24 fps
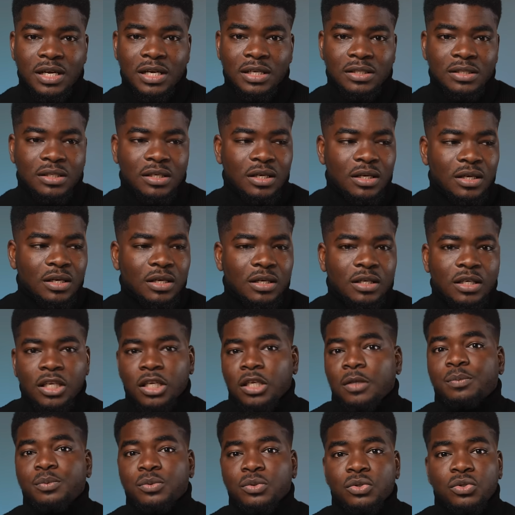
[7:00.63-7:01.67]
that
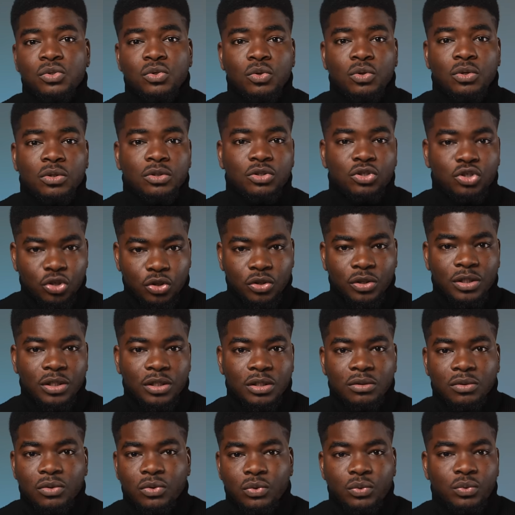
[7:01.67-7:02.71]
keeps your
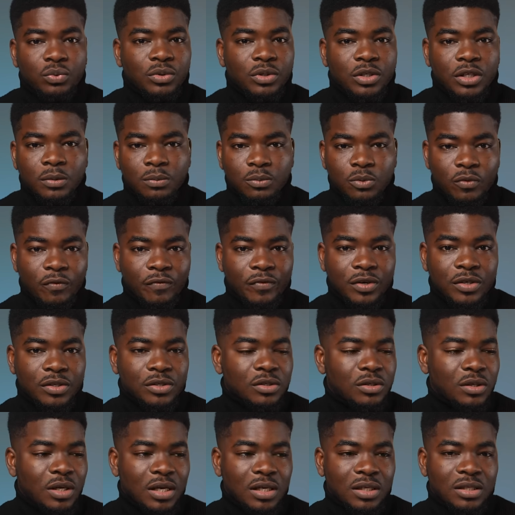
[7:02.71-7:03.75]
journey through the
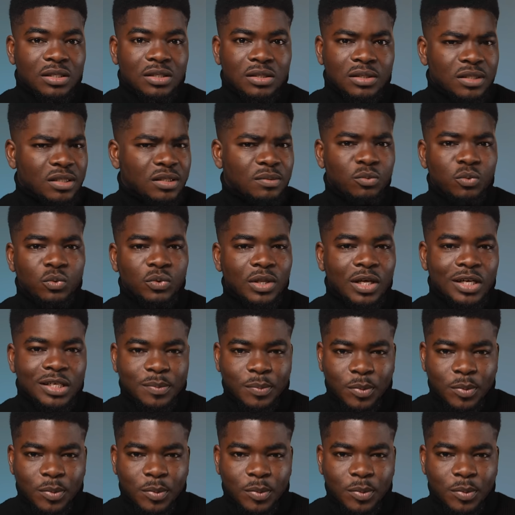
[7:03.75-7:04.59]
cryptoverse as smooth as